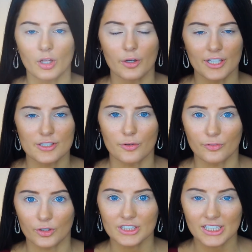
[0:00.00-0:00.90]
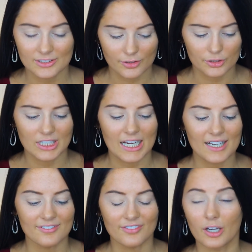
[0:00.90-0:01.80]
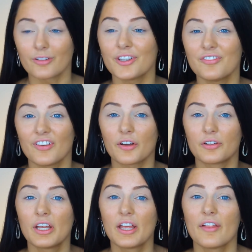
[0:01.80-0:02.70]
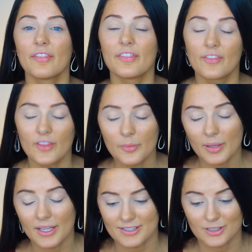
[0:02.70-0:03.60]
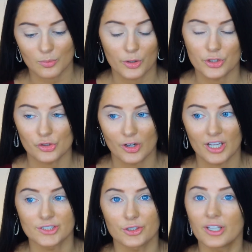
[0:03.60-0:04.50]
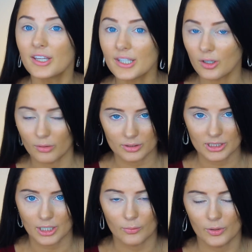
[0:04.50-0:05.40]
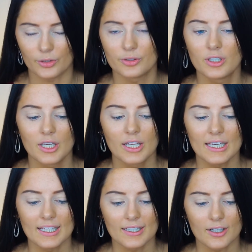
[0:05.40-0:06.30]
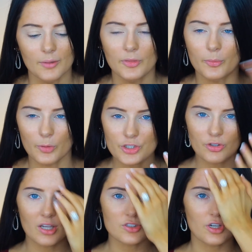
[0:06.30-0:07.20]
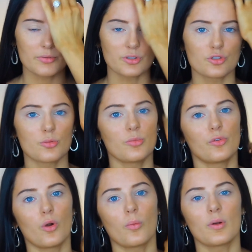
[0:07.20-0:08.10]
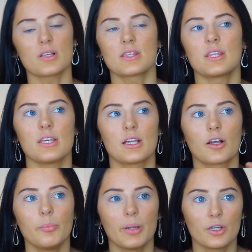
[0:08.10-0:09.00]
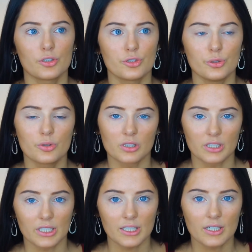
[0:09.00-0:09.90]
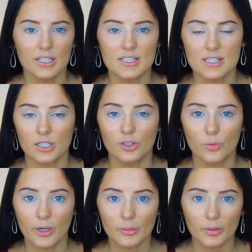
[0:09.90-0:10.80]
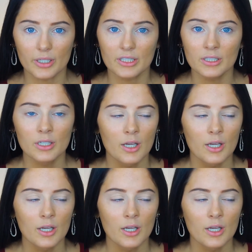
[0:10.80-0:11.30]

Okay, so first things first, I have finally found the best moisturizer in the whole entire world. And the moisturizer I was using before was the Compared to Clinique. It's the Equate brand.